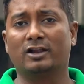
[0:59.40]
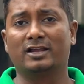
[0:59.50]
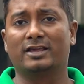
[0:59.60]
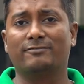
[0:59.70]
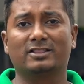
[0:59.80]

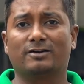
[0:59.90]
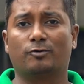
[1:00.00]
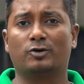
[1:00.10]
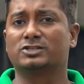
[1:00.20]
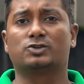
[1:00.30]
only giving the
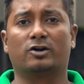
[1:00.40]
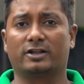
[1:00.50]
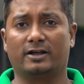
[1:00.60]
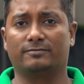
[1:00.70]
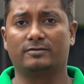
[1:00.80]
food is
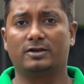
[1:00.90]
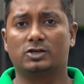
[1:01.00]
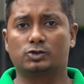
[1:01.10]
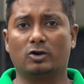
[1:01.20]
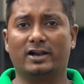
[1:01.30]
not enough. So